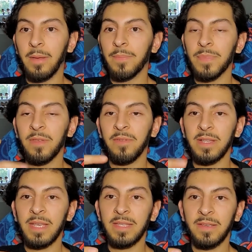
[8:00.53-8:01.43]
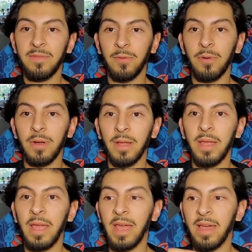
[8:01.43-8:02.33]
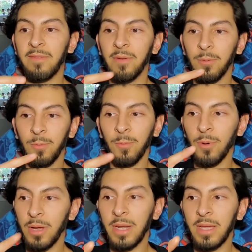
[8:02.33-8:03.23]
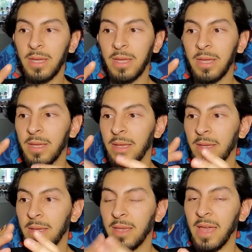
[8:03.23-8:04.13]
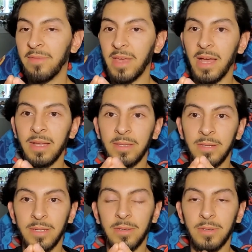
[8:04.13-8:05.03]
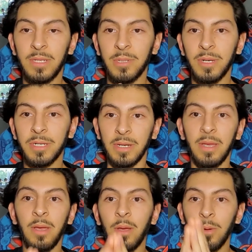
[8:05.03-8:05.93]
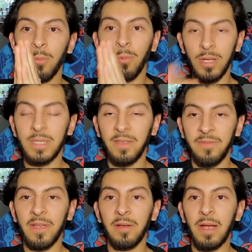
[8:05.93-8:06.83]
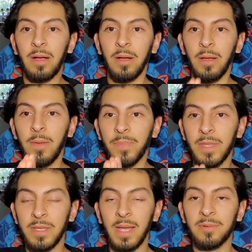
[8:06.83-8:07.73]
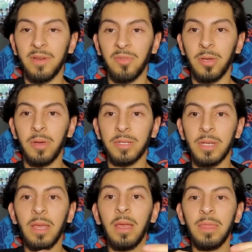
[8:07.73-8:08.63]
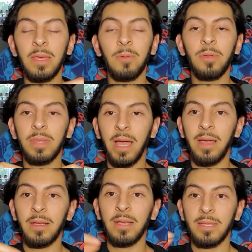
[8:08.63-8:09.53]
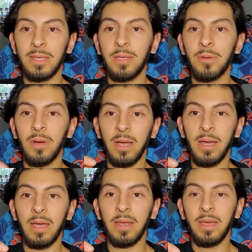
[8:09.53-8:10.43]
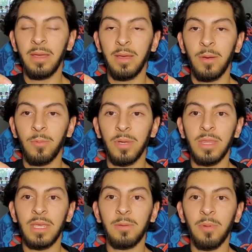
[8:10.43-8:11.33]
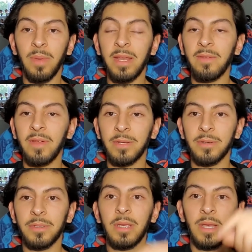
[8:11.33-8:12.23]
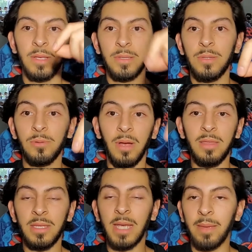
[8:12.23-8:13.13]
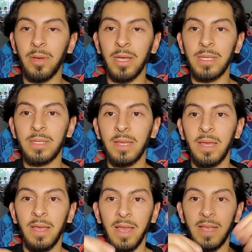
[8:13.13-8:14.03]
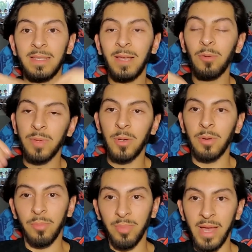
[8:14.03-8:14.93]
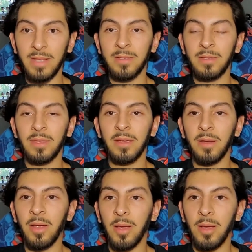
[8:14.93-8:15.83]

the Fantastic Four have one caveat to this whole situation. Once they figure out the time travel equation, they will not continue on with the remaining Avengers throughout the time heist, as they will be going back to their